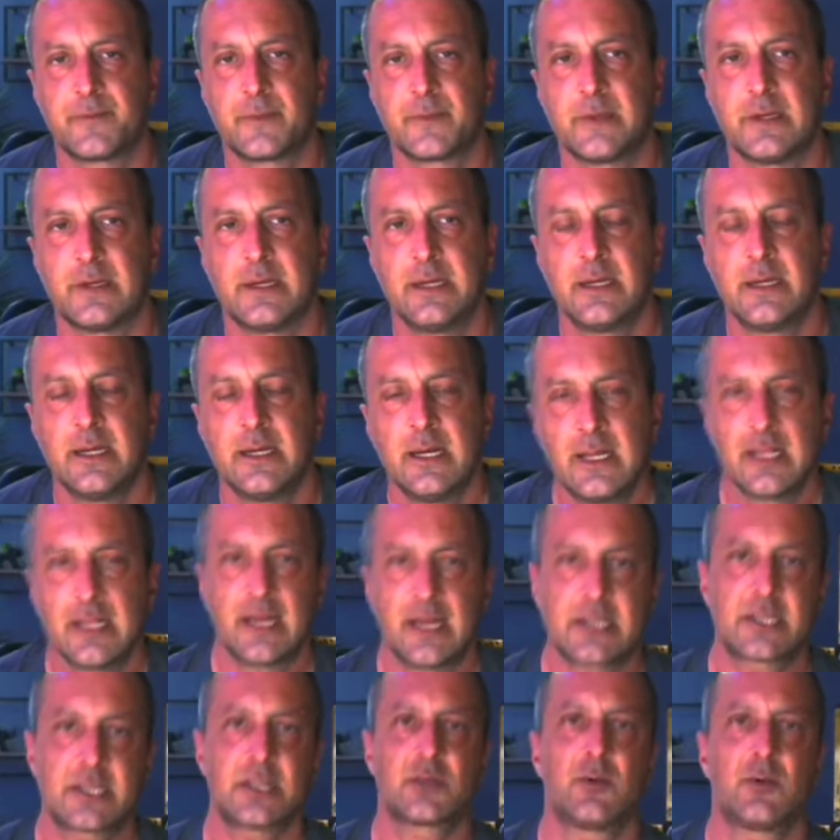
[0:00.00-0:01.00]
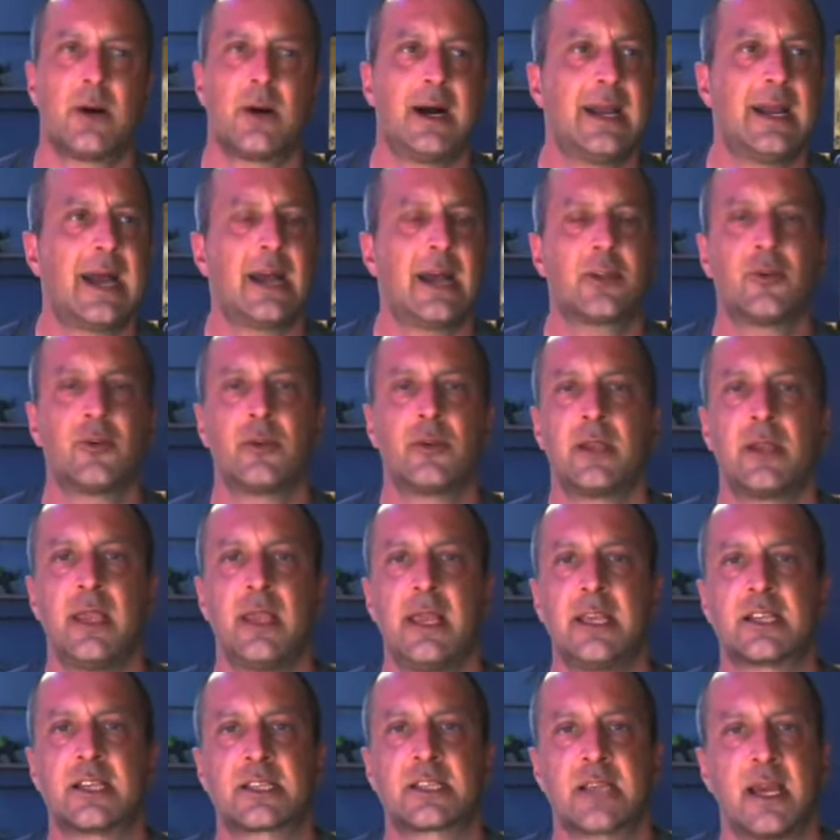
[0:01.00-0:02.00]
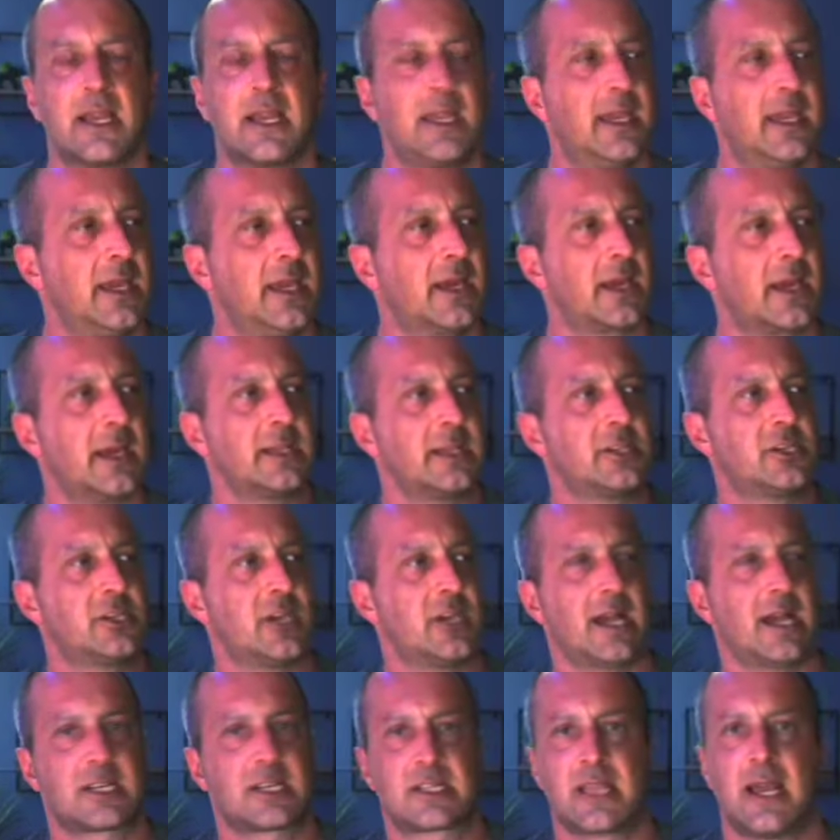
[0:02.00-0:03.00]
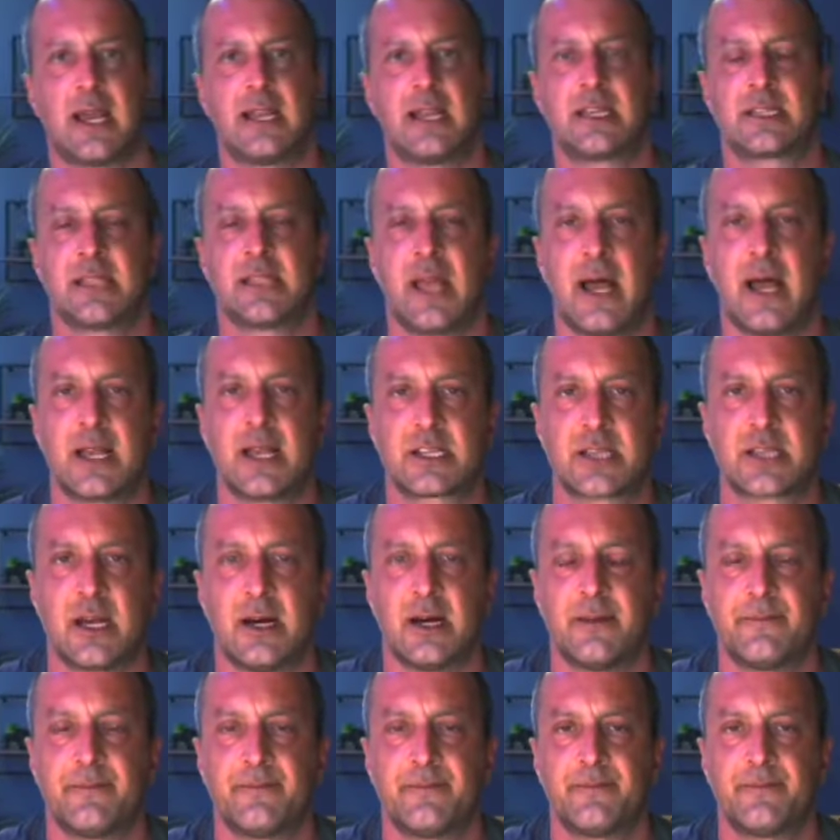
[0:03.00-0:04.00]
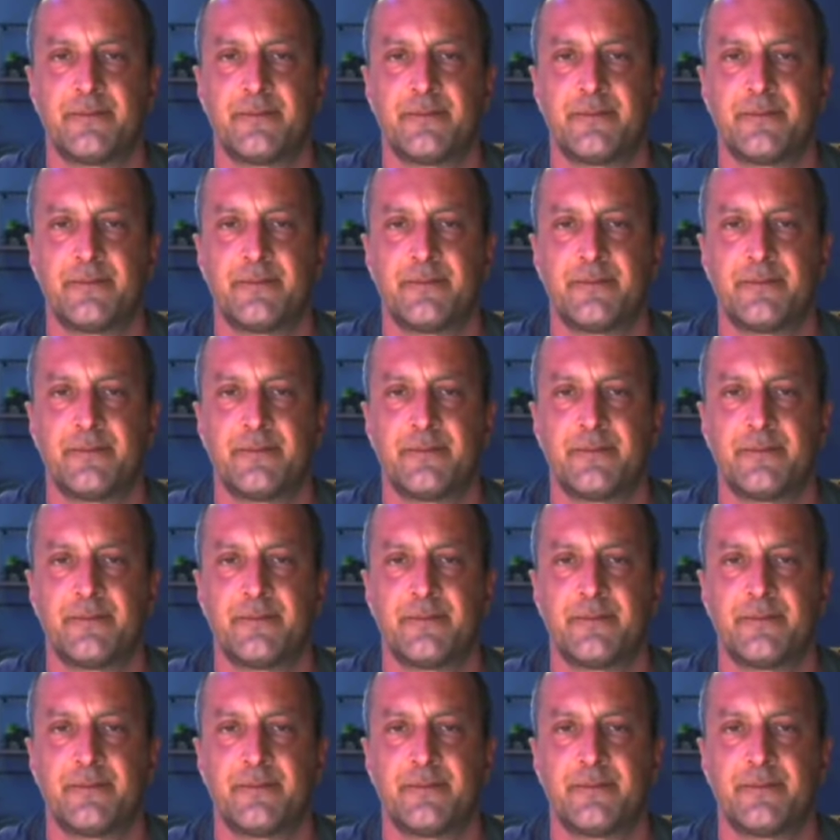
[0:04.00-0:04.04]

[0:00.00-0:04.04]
Right? This is why I don't need to sit here and chastise NASA